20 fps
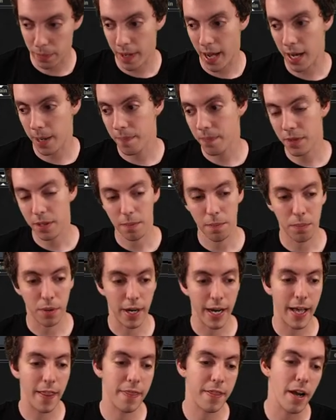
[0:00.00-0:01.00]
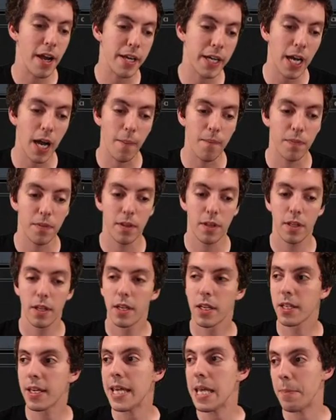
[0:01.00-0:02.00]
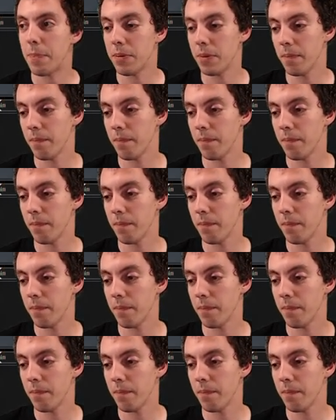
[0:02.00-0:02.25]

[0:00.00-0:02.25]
bottom, but there you go. Keep.